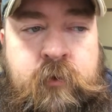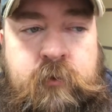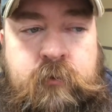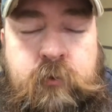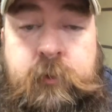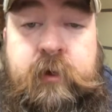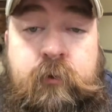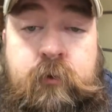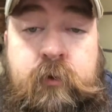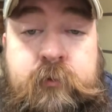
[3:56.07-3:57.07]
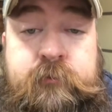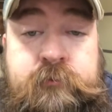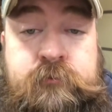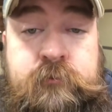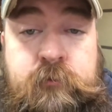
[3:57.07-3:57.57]
we'll make it work.
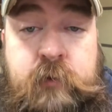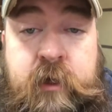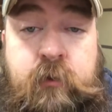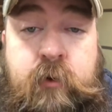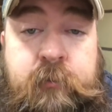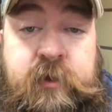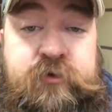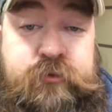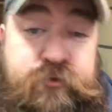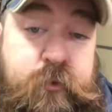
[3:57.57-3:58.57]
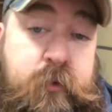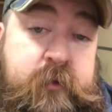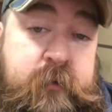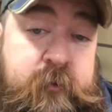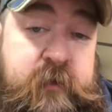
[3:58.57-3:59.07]
I don't want to be too short.
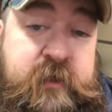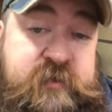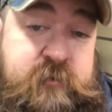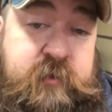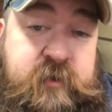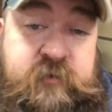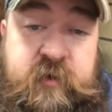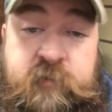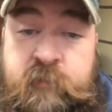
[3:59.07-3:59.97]
That's the big thing.